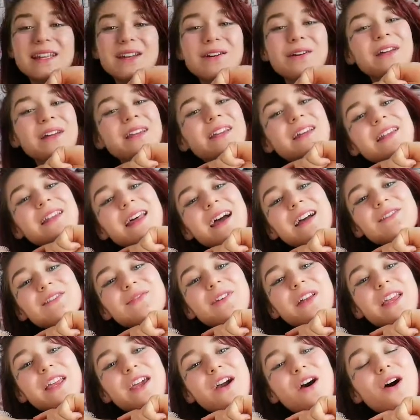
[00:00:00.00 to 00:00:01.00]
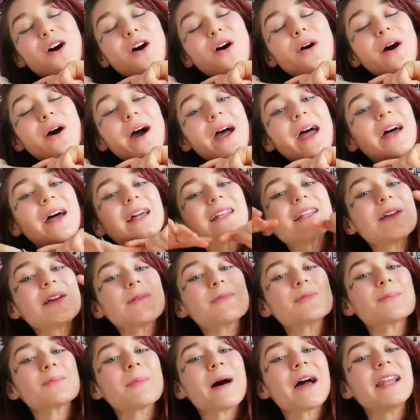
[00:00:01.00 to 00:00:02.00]
you in the next video, and keep
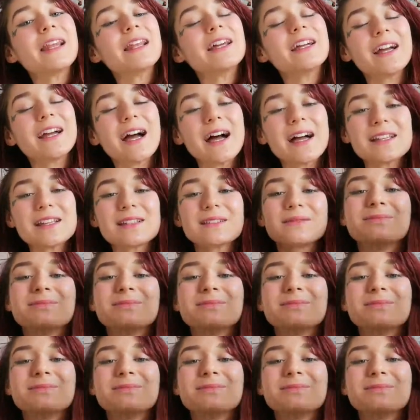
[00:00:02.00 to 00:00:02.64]
smiling, guys.